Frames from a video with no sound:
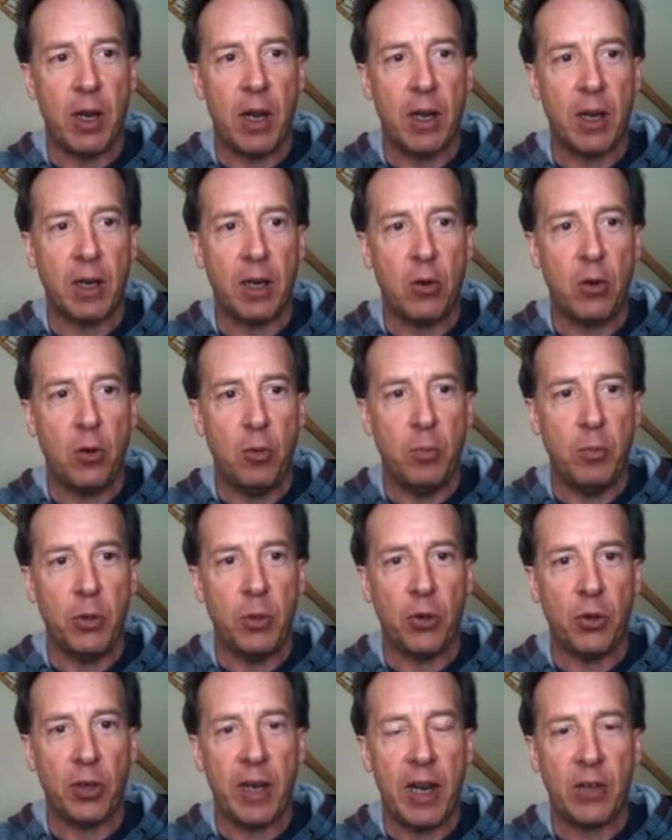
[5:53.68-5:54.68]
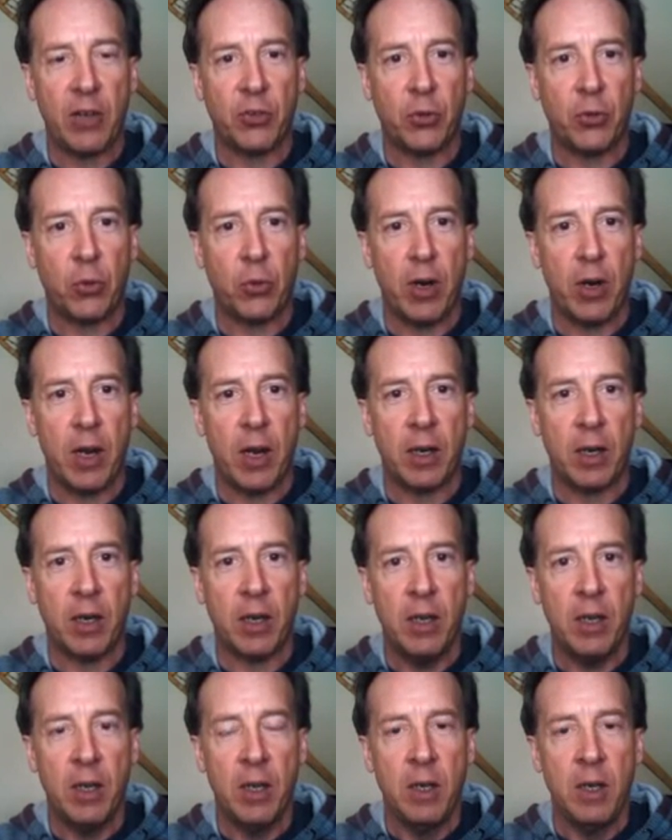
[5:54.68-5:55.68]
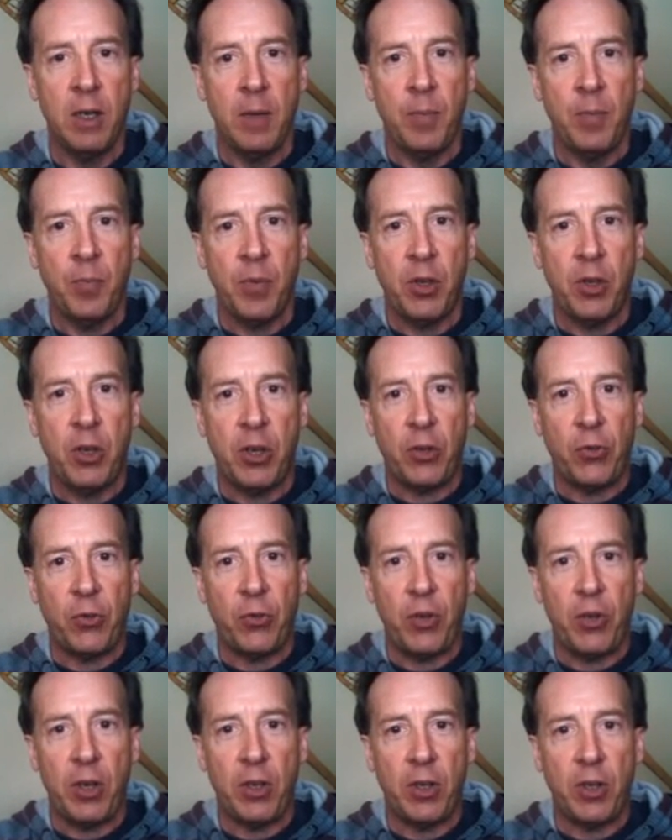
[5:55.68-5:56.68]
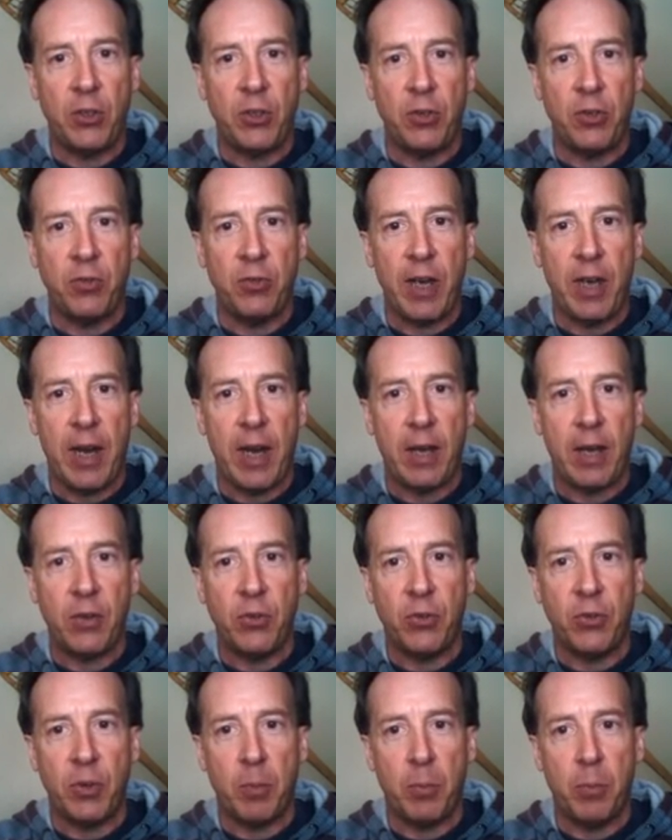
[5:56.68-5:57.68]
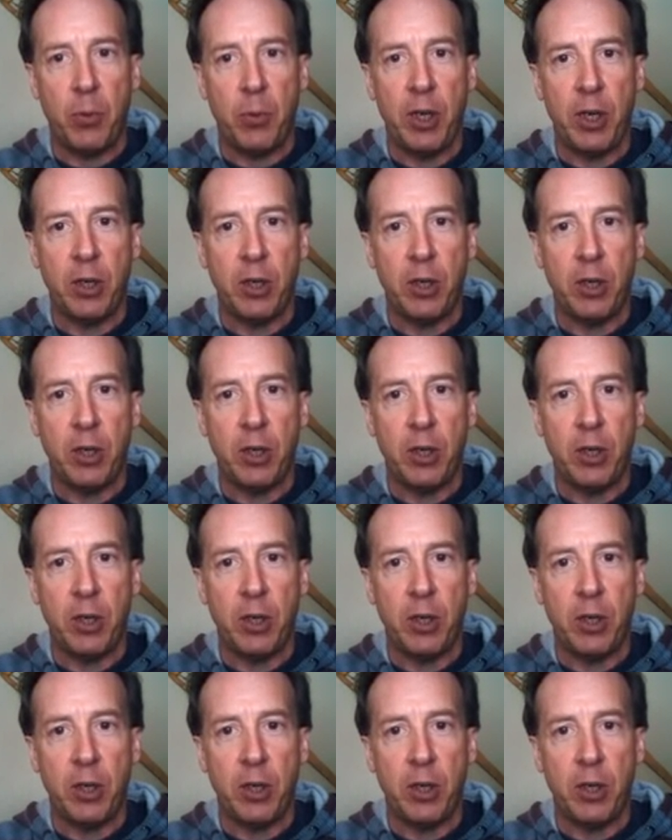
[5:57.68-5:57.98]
Rock, and home builder Castle Rock. You can see that you've got some pretty